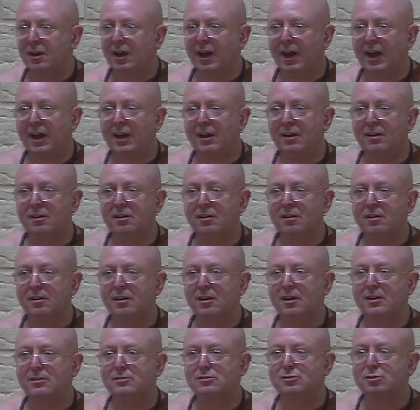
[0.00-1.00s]
And
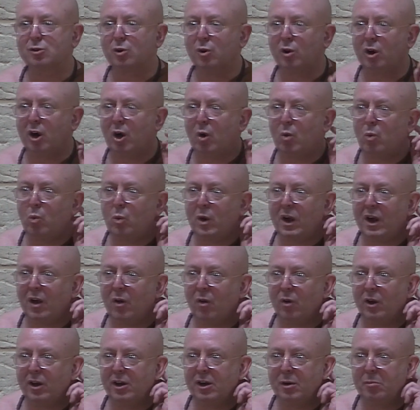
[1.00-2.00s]
he saw a
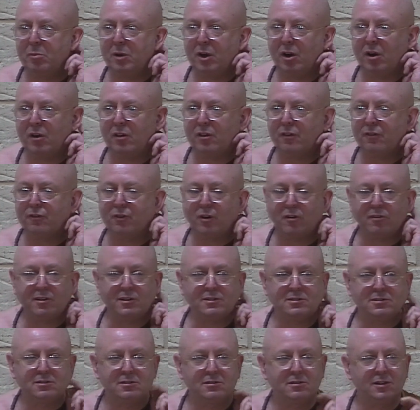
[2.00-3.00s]
well in the middle of the
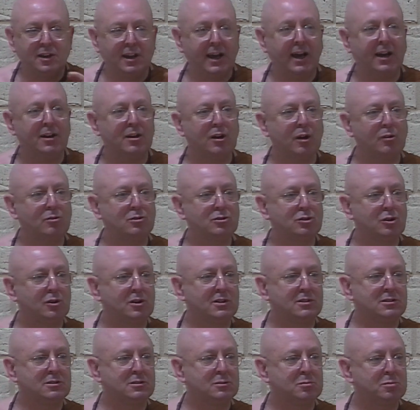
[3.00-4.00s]
forest. He had no
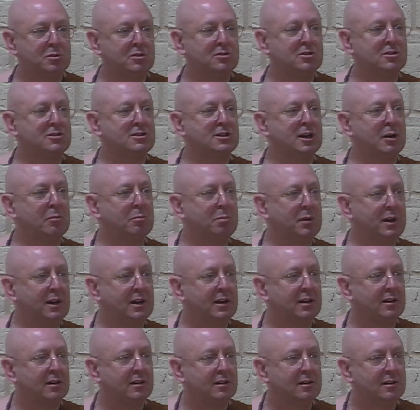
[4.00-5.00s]
choice but to jump
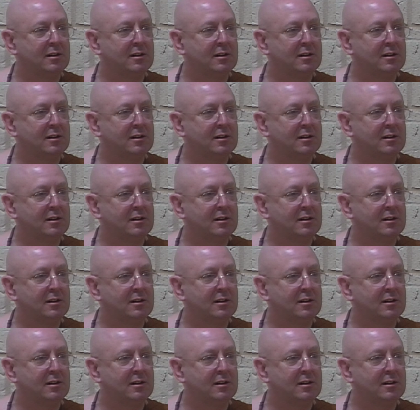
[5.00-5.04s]
in.